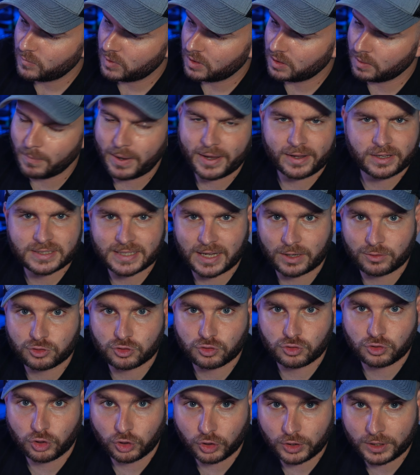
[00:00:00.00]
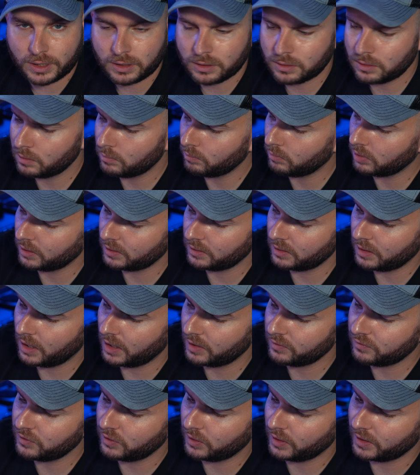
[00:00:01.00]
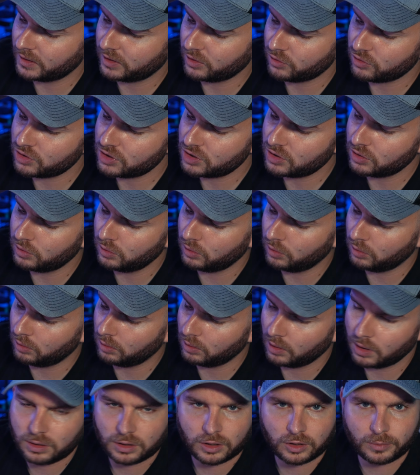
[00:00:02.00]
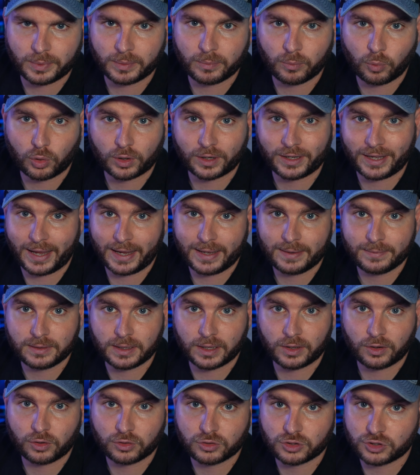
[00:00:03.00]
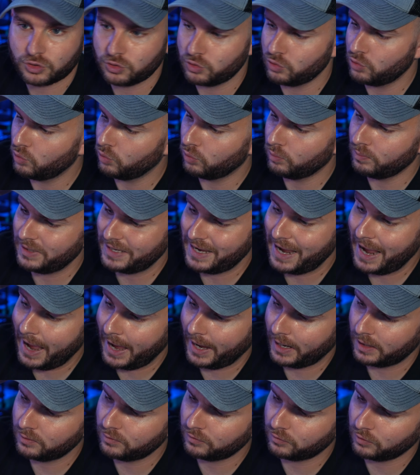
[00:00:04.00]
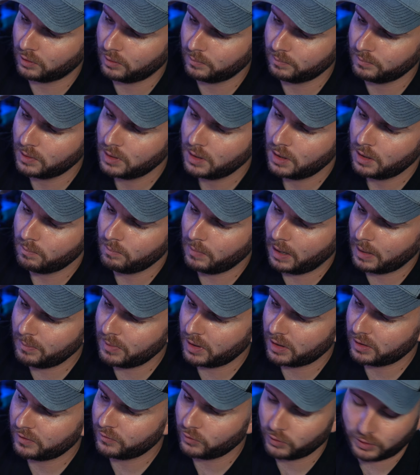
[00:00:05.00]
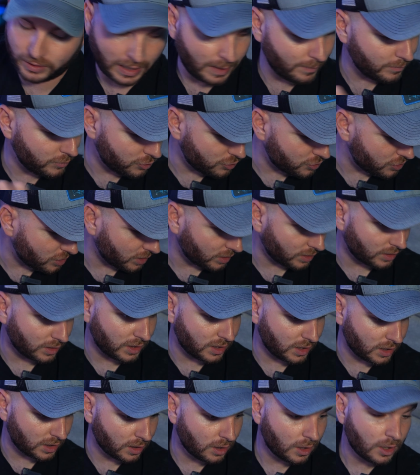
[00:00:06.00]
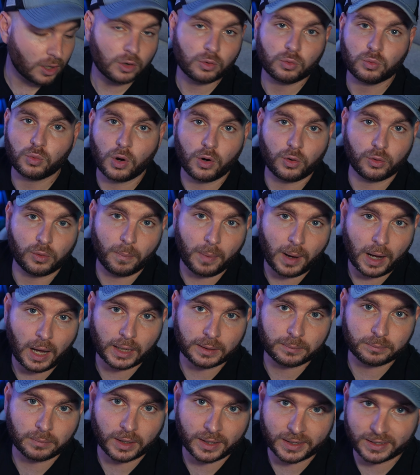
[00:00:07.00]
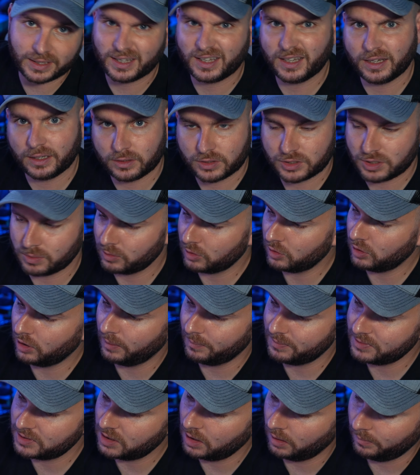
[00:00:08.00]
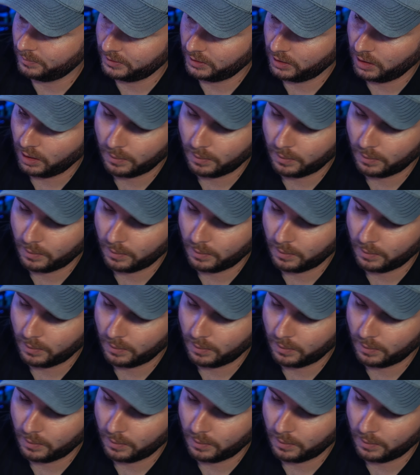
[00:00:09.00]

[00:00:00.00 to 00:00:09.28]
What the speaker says: the mic sounds good, but I feel like there's still a little bit more gain there to be had from my microphone, and I'm using the Rode Pod mic in some clips coming